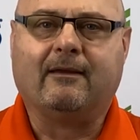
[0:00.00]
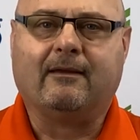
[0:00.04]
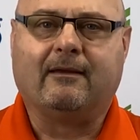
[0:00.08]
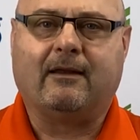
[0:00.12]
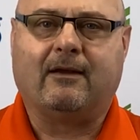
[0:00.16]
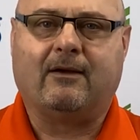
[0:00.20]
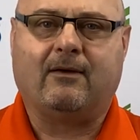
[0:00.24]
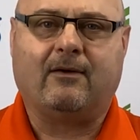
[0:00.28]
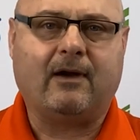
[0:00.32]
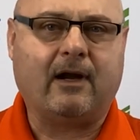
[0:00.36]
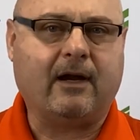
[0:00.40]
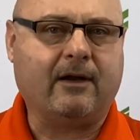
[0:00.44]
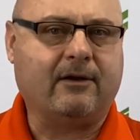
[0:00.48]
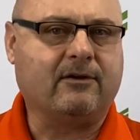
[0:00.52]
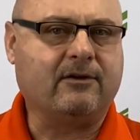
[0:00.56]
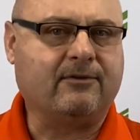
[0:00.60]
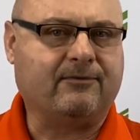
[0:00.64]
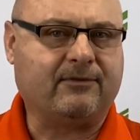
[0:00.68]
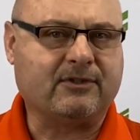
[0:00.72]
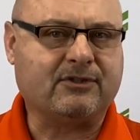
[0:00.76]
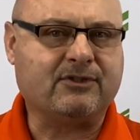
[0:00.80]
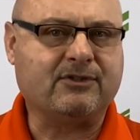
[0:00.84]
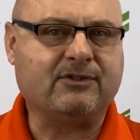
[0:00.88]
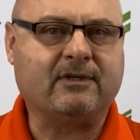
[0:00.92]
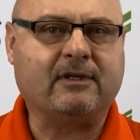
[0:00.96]
Now, iron
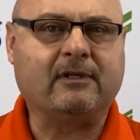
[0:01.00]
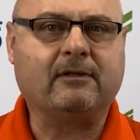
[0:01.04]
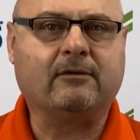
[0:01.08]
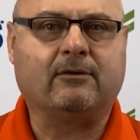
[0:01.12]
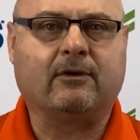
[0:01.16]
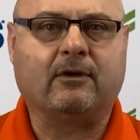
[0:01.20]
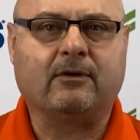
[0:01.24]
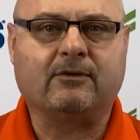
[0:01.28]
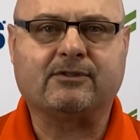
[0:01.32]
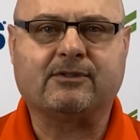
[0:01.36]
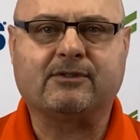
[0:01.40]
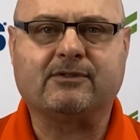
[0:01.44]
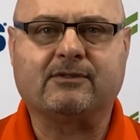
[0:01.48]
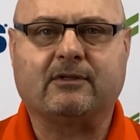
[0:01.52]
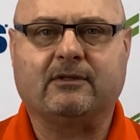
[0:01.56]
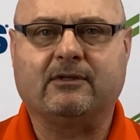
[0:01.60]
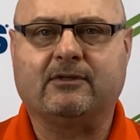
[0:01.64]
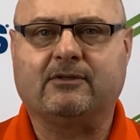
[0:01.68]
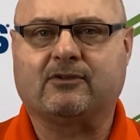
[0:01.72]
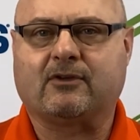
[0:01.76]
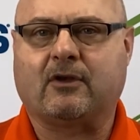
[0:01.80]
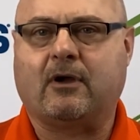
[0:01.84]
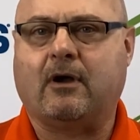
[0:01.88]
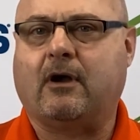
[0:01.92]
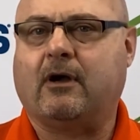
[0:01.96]
deficiency chlorosis
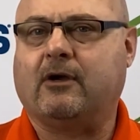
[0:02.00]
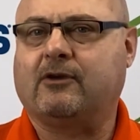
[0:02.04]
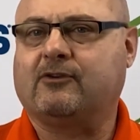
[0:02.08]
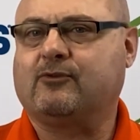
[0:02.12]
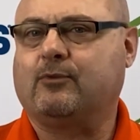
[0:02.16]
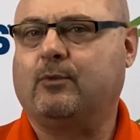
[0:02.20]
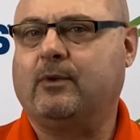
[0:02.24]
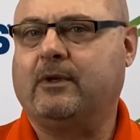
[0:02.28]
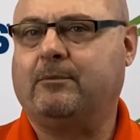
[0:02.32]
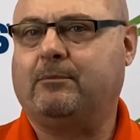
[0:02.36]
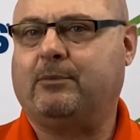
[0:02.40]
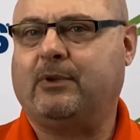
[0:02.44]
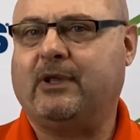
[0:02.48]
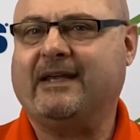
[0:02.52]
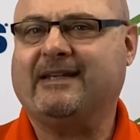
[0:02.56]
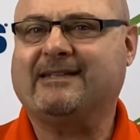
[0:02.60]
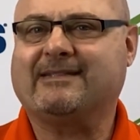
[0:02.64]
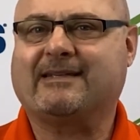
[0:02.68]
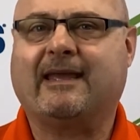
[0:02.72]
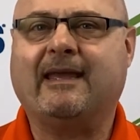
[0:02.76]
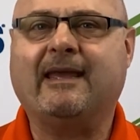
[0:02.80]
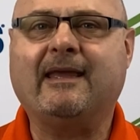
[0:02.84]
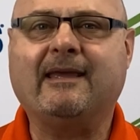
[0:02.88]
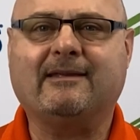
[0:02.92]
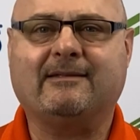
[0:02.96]
is caused when plants
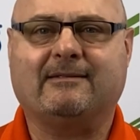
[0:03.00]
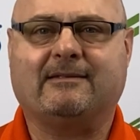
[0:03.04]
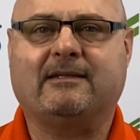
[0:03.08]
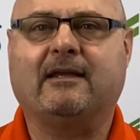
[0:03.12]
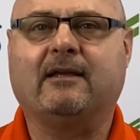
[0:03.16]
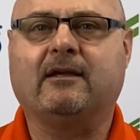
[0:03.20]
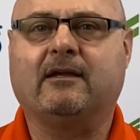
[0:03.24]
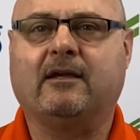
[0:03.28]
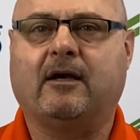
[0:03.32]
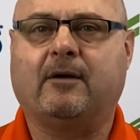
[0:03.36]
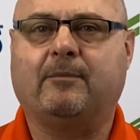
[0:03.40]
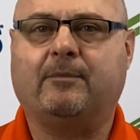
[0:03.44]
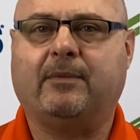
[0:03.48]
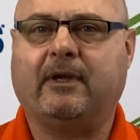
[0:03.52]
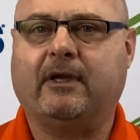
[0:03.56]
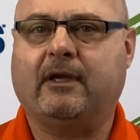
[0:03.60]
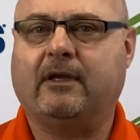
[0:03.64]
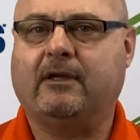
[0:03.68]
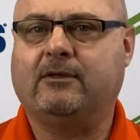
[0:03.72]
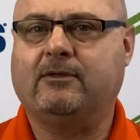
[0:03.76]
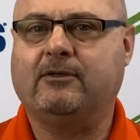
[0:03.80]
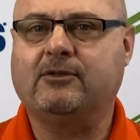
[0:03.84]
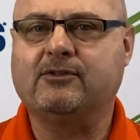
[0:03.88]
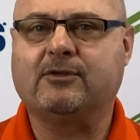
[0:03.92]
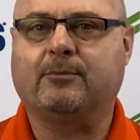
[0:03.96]
can't take up a
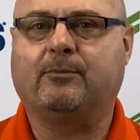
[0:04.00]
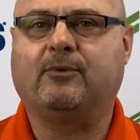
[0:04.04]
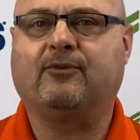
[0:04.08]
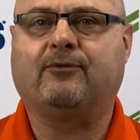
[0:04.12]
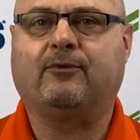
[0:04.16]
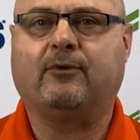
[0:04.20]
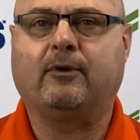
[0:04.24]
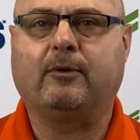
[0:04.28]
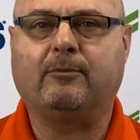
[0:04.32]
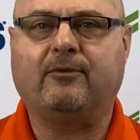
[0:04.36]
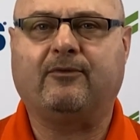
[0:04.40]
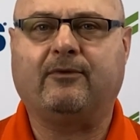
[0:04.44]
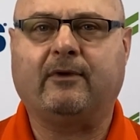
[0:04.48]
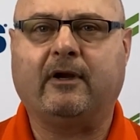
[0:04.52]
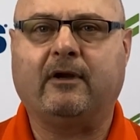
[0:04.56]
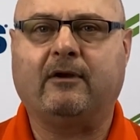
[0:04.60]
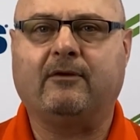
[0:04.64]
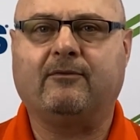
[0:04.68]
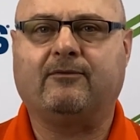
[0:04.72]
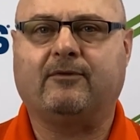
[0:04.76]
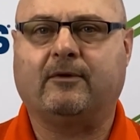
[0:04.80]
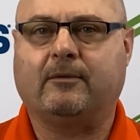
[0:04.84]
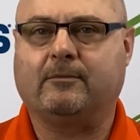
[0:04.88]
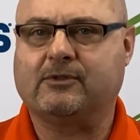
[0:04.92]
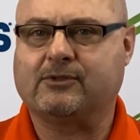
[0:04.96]
usable form of iron
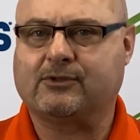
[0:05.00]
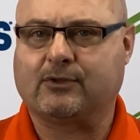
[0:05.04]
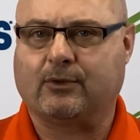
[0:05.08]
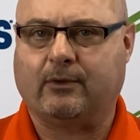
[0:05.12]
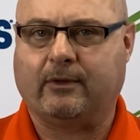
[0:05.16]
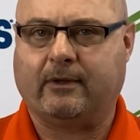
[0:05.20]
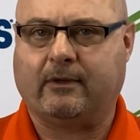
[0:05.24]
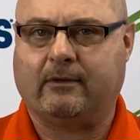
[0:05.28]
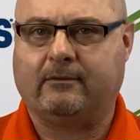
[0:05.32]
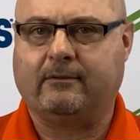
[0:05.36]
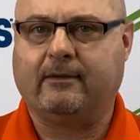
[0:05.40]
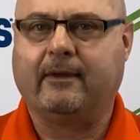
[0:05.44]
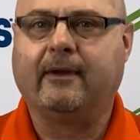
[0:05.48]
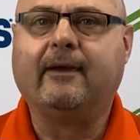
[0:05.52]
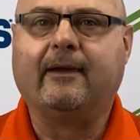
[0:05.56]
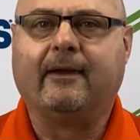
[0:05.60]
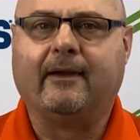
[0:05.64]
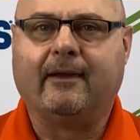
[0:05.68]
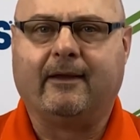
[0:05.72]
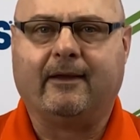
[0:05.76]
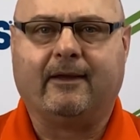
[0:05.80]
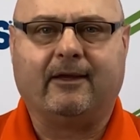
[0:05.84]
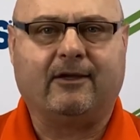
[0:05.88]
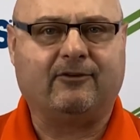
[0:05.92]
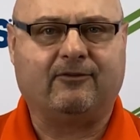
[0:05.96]
from the soil.
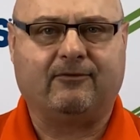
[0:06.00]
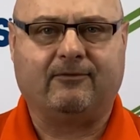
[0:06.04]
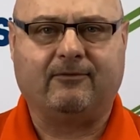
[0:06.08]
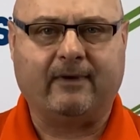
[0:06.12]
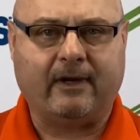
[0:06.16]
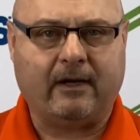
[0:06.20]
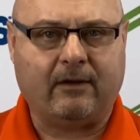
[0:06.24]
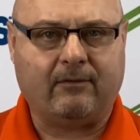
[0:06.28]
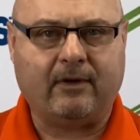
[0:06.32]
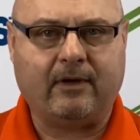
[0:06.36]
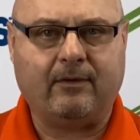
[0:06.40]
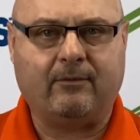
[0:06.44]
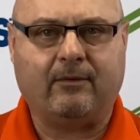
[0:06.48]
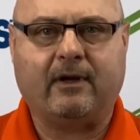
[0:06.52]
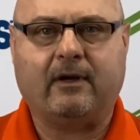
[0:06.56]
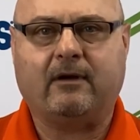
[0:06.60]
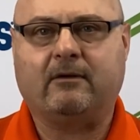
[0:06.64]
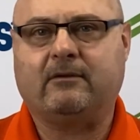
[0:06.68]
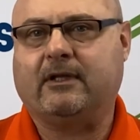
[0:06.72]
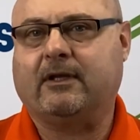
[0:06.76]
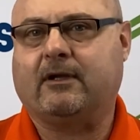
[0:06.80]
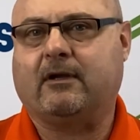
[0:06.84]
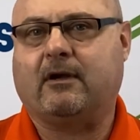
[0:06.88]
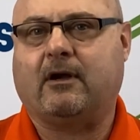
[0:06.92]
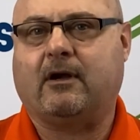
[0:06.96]
It's very
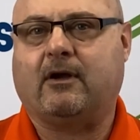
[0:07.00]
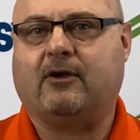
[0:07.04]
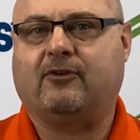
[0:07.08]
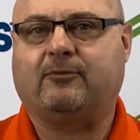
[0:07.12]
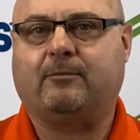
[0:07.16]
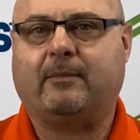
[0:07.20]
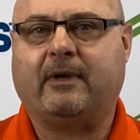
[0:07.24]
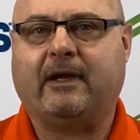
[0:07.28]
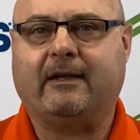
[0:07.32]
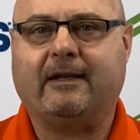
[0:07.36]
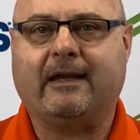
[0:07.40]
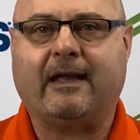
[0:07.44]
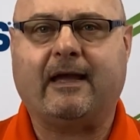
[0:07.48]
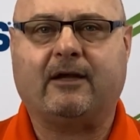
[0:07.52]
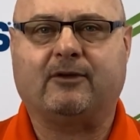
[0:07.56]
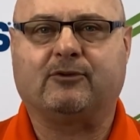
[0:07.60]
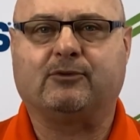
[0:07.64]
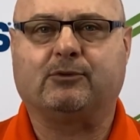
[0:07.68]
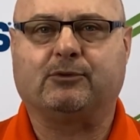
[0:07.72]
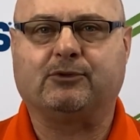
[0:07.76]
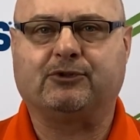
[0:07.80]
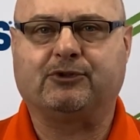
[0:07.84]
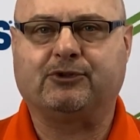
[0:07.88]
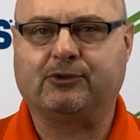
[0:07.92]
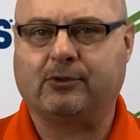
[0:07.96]
rarely caused by an
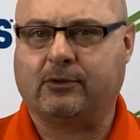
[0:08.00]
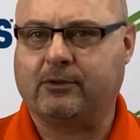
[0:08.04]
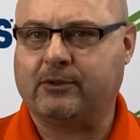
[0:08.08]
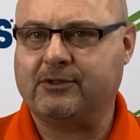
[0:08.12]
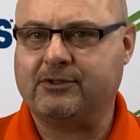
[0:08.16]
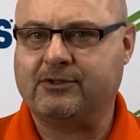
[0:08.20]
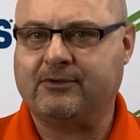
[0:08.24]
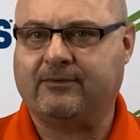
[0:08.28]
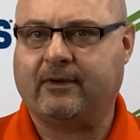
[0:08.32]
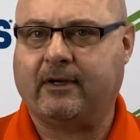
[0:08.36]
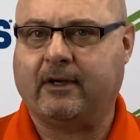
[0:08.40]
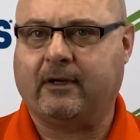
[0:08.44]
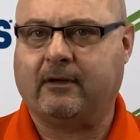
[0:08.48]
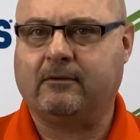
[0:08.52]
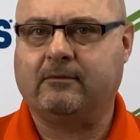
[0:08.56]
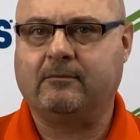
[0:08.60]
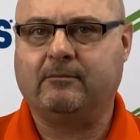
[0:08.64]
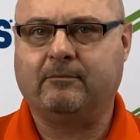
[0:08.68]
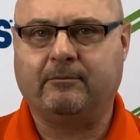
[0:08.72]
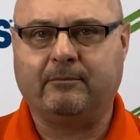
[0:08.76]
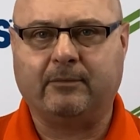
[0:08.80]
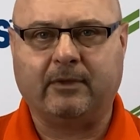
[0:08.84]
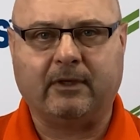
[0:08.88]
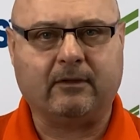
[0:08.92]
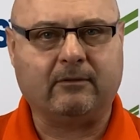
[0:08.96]
actual shortage of iron,
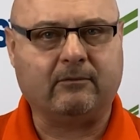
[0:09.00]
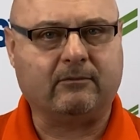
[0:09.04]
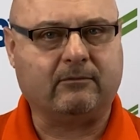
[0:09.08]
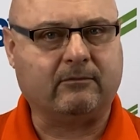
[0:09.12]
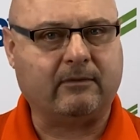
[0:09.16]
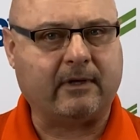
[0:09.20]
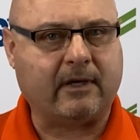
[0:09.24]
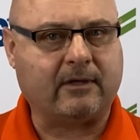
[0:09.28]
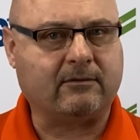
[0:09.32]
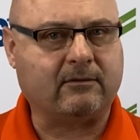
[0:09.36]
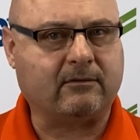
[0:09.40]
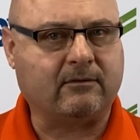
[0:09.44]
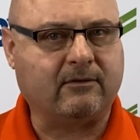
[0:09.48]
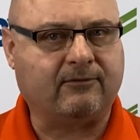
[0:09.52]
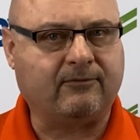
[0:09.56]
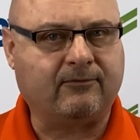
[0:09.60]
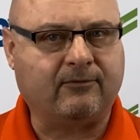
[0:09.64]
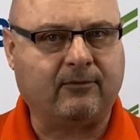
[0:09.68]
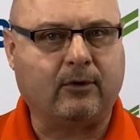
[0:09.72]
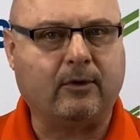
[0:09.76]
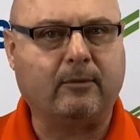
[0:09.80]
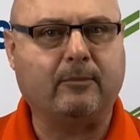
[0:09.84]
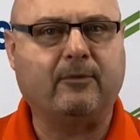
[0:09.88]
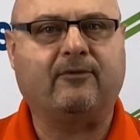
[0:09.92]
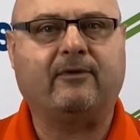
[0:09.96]
but rather the
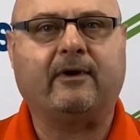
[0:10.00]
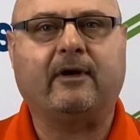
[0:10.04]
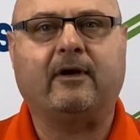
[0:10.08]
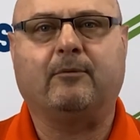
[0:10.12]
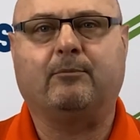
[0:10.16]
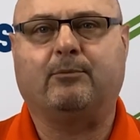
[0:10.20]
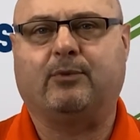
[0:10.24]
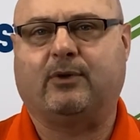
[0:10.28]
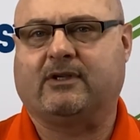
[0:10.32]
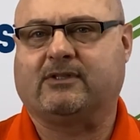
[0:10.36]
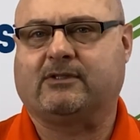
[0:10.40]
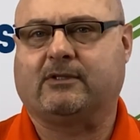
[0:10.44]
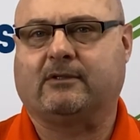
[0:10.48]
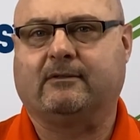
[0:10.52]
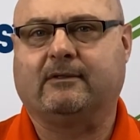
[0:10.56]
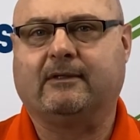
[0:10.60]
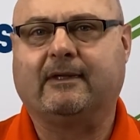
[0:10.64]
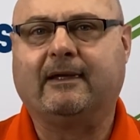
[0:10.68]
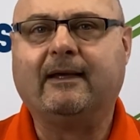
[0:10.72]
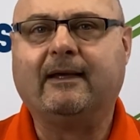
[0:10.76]
form of iron present.